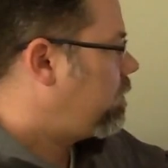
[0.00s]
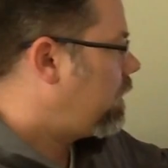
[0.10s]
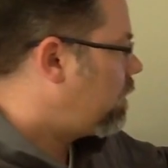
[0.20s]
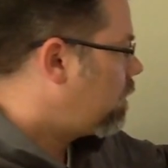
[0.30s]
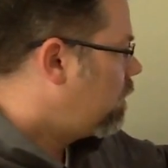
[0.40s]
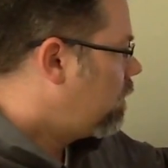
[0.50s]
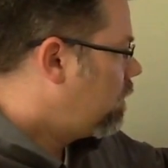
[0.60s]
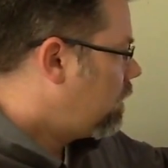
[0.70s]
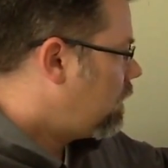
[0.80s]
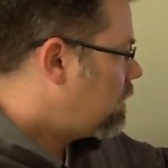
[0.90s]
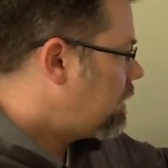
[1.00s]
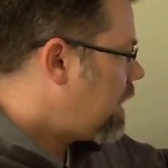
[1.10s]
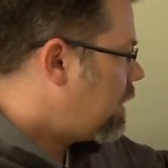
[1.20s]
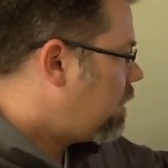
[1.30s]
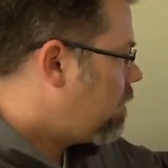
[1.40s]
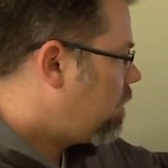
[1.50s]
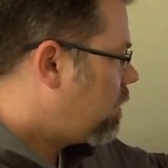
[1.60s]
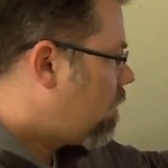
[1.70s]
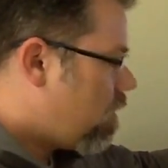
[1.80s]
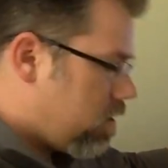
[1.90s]
figure, he's standing here on the
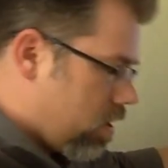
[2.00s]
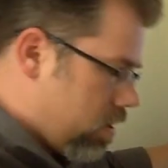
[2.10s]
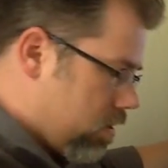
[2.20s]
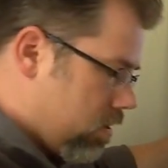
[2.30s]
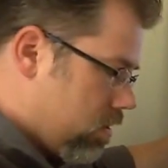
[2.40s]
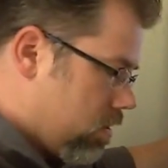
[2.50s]
card art.